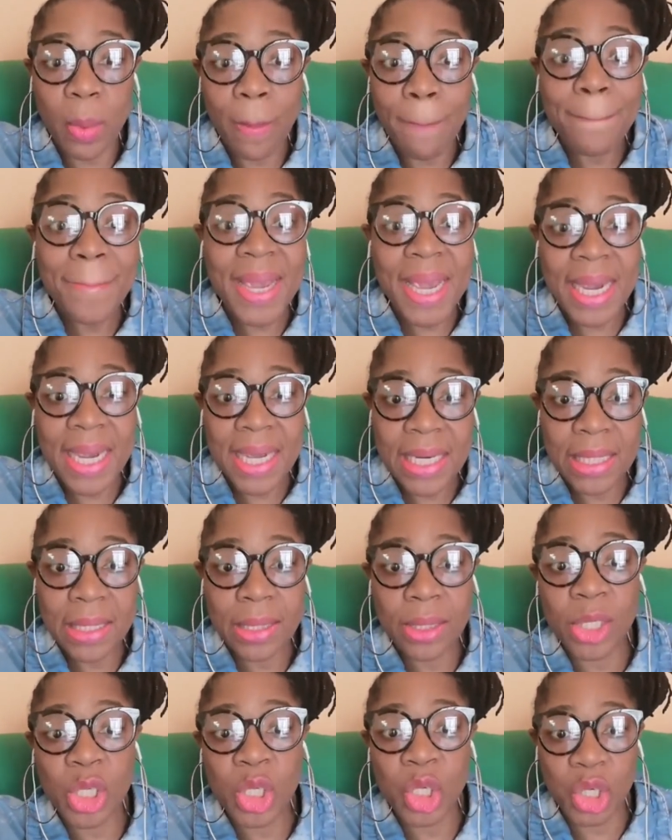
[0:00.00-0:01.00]
Make a
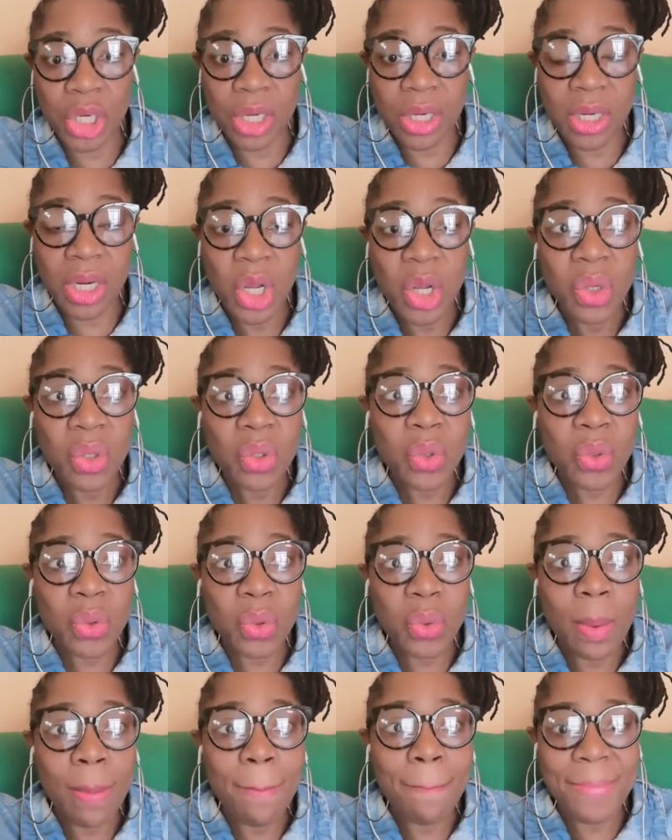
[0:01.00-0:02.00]
decision
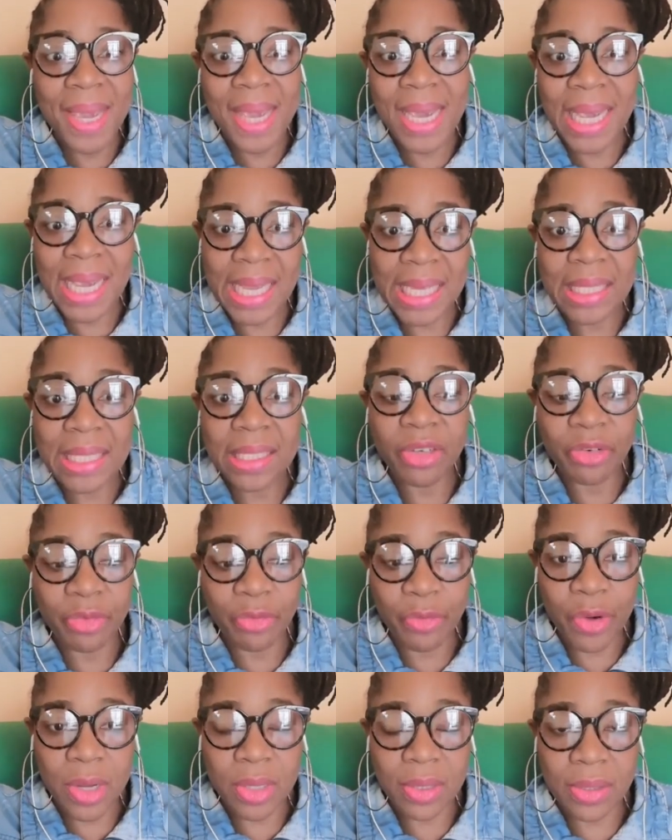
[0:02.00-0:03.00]
to make a
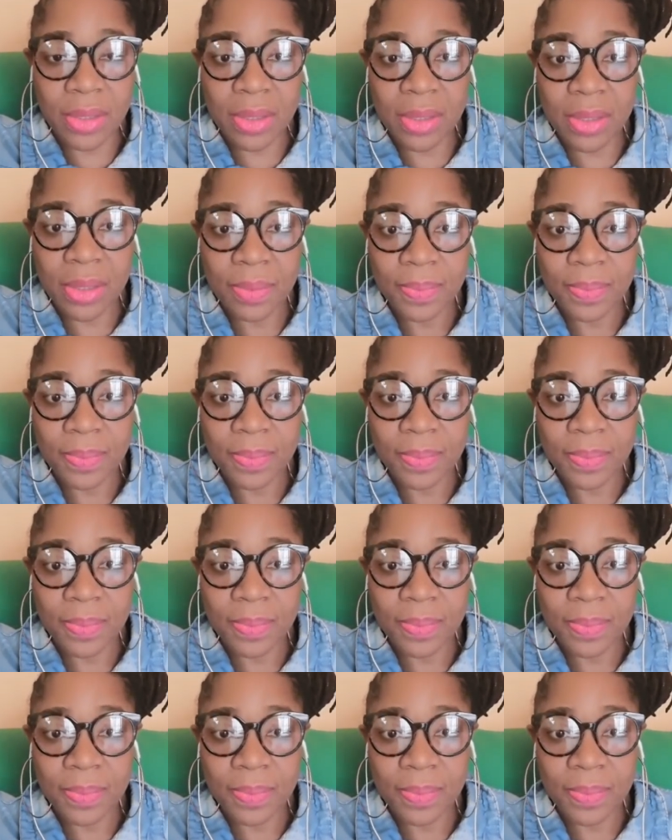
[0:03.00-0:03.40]
difference.